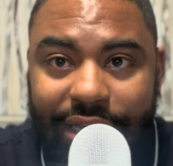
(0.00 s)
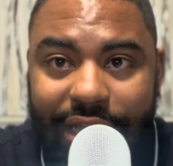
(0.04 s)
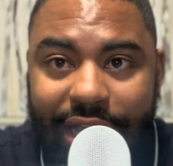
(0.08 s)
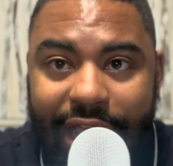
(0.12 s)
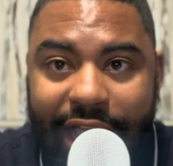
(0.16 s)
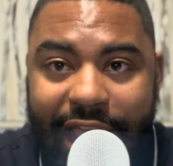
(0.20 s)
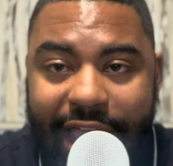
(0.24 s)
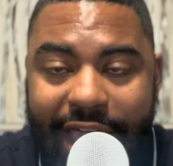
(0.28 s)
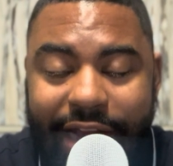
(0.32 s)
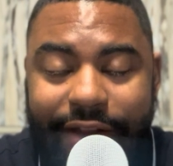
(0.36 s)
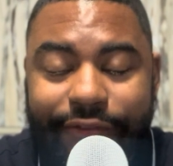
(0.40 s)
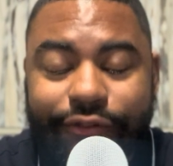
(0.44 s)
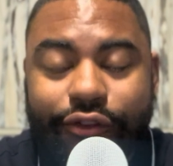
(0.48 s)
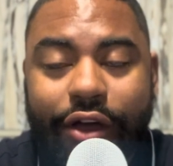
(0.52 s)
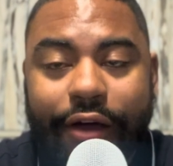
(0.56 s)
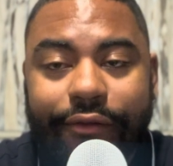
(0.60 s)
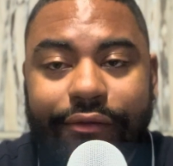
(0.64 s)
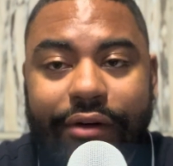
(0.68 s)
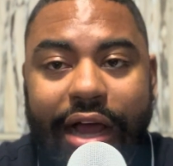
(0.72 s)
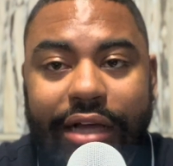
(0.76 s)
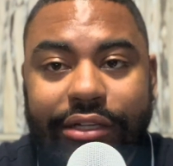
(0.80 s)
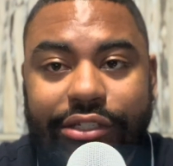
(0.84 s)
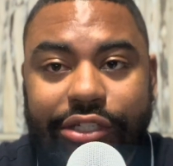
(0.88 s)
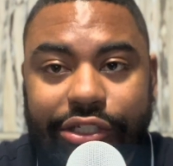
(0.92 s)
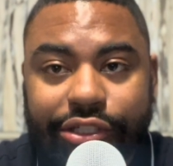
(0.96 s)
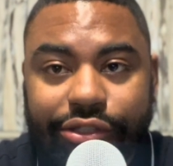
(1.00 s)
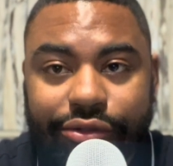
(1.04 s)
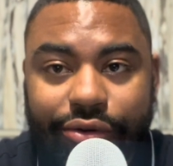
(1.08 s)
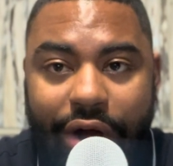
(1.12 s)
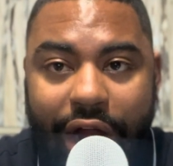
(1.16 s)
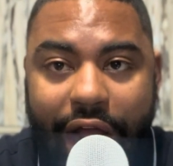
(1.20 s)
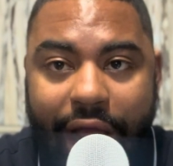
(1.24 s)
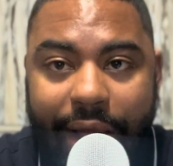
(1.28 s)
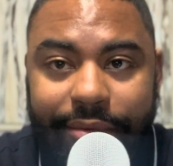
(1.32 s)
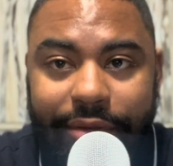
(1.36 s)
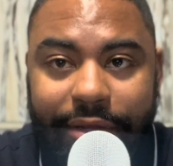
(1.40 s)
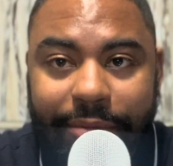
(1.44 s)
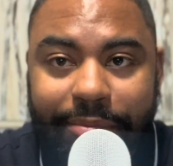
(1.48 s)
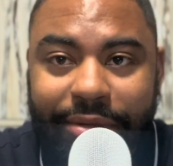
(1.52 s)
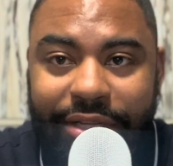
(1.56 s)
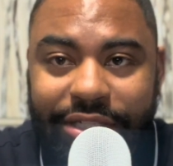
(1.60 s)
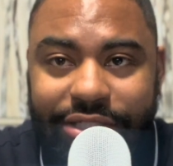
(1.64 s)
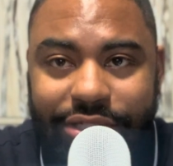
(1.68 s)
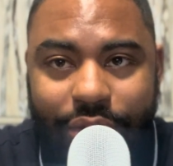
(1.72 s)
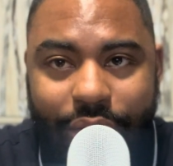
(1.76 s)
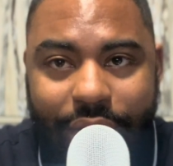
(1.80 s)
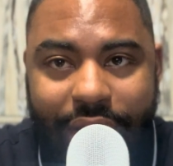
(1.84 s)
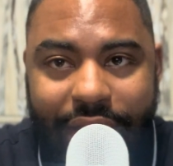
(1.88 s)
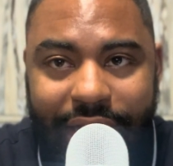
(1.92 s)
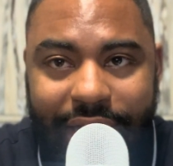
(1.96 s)
And if you have not subscribed, please
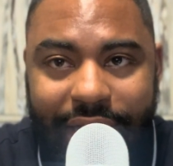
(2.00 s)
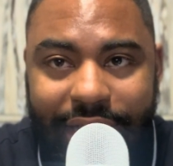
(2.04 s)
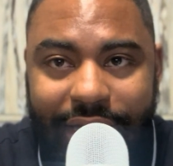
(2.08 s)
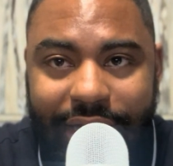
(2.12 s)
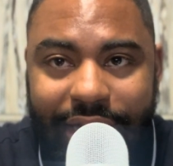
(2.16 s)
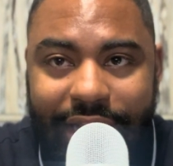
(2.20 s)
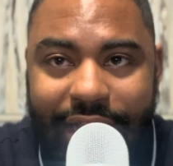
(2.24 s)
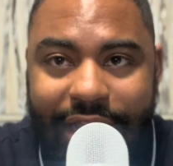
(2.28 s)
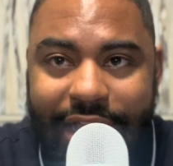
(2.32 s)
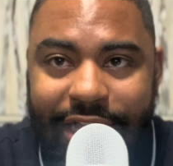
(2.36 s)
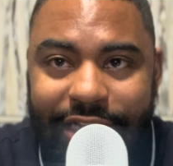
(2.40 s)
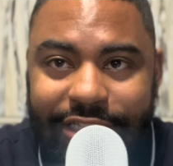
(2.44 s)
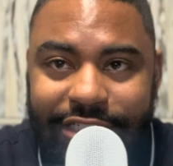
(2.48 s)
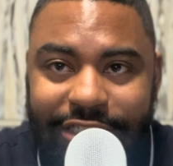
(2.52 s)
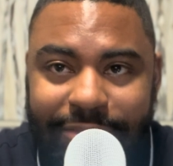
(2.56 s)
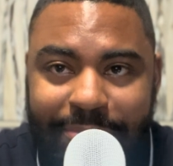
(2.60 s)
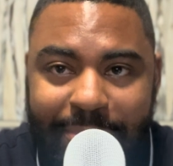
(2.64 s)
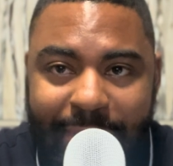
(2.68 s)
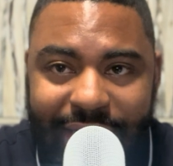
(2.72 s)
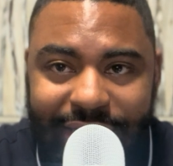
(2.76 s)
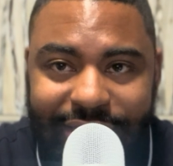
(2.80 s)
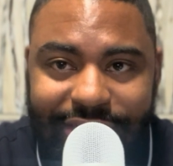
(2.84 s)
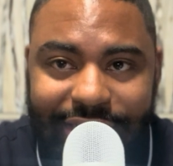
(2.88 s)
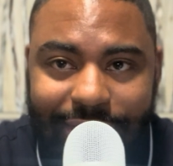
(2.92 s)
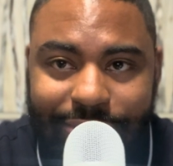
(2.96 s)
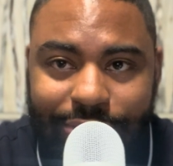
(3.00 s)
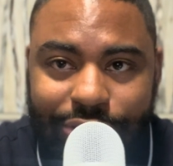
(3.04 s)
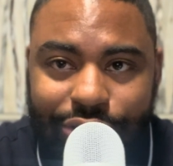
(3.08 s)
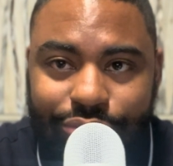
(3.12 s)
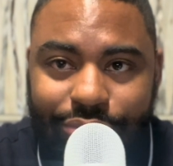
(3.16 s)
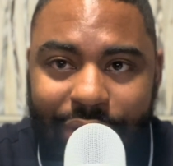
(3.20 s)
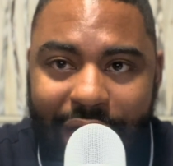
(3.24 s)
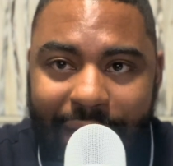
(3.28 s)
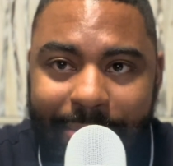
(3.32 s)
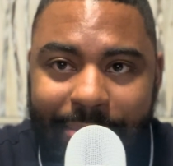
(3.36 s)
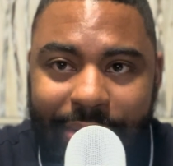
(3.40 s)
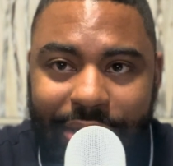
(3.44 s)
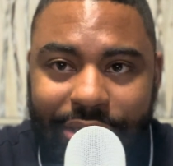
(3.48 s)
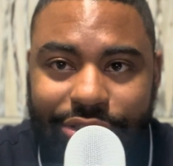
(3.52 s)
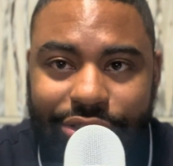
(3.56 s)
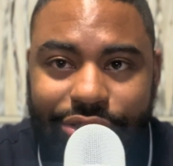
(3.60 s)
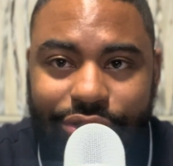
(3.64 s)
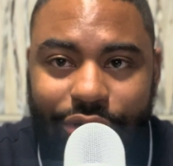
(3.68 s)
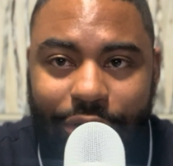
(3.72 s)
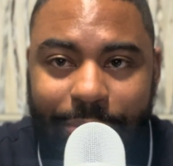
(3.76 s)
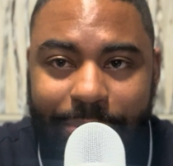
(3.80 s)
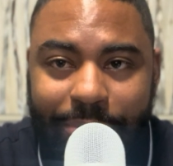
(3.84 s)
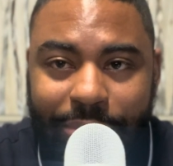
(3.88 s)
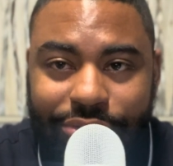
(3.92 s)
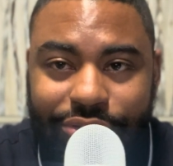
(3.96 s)
go ahead and smash that subscribe button,
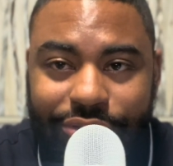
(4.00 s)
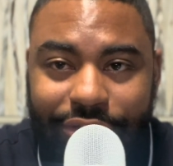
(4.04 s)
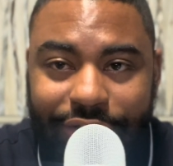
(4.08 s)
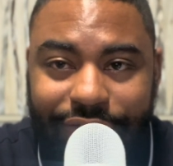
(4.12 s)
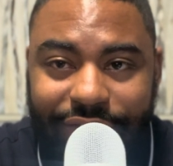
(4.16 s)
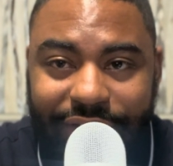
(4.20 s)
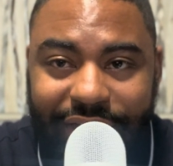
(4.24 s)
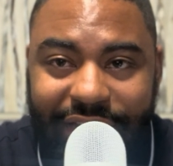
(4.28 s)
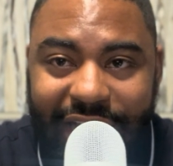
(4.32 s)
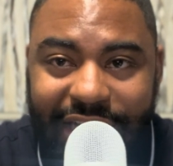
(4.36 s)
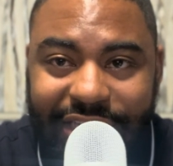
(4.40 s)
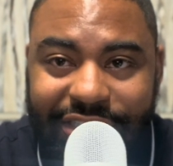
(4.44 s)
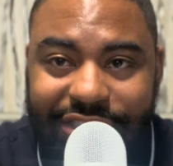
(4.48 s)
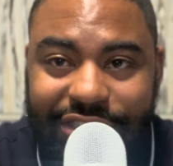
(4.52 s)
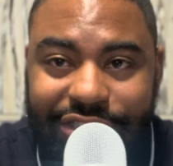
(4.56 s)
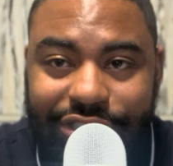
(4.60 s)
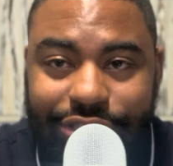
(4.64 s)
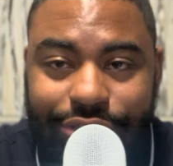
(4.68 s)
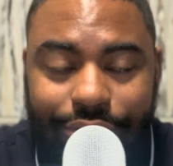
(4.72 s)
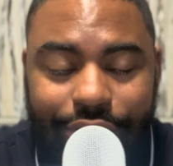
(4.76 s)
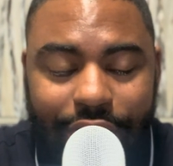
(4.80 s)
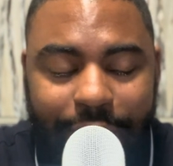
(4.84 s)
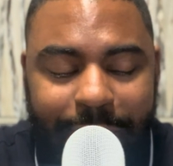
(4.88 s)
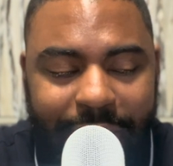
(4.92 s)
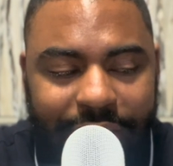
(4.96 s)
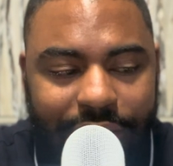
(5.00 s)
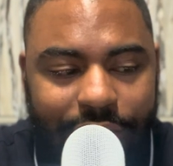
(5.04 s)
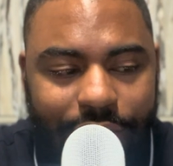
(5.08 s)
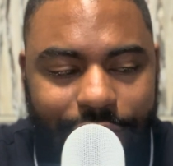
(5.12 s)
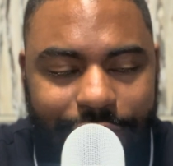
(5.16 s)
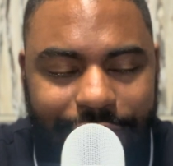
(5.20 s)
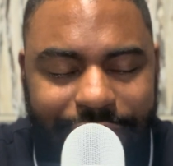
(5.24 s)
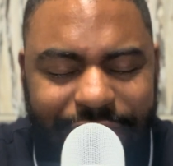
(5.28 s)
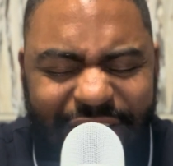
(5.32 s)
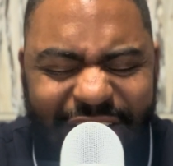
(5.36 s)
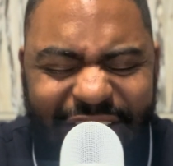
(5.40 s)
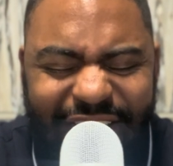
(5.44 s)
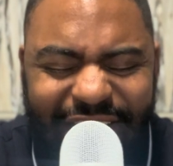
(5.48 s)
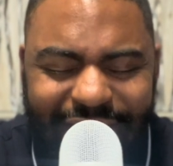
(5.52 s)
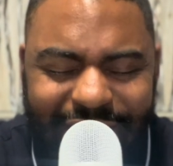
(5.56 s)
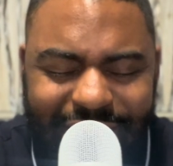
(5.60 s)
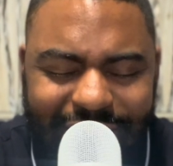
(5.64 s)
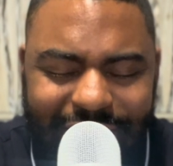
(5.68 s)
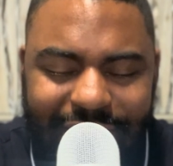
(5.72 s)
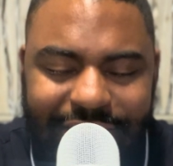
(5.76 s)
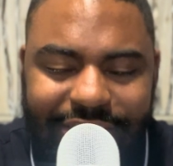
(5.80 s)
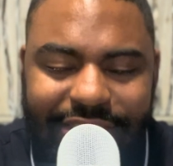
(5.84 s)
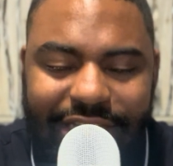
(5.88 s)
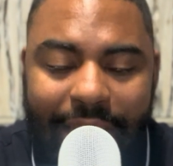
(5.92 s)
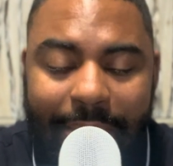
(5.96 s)
turn on post notifications so you can be notified
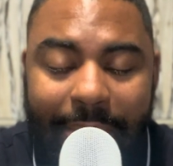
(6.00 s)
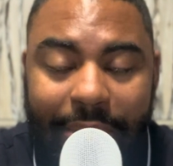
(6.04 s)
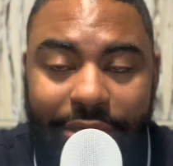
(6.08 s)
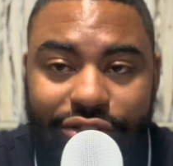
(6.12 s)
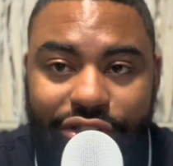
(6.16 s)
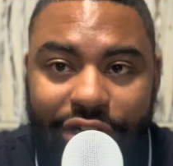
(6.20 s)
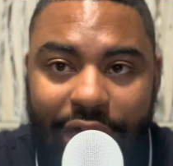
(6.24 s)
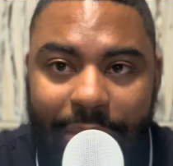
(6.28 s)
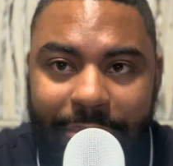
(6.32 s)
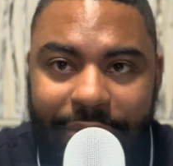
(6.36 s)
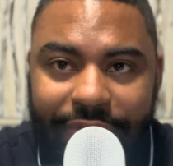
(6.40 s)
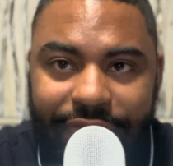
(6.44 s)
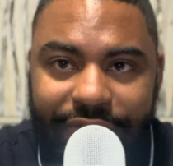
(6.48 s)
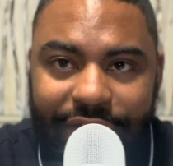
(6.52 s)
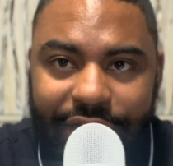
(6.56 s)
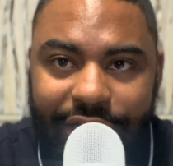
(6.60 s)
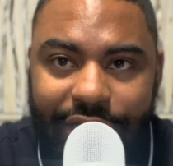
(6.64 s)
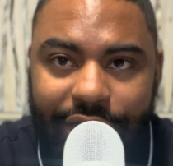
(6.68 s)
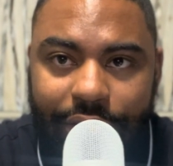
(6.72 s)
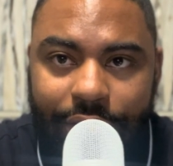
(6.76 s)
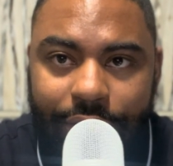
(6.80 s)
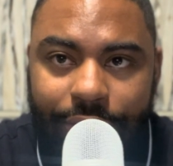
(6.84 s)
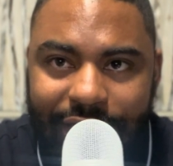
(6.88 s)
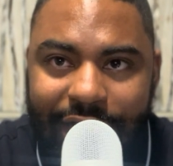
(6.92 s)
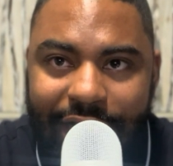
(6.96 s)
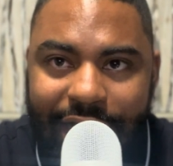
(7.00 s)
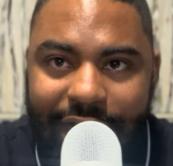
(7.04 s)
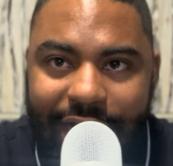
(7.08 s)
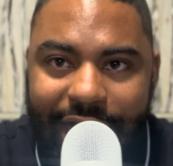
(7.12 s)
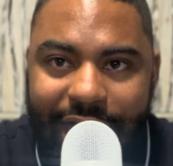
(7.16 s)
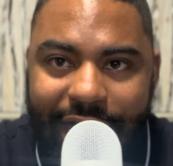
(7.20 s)
anytime I drop a video.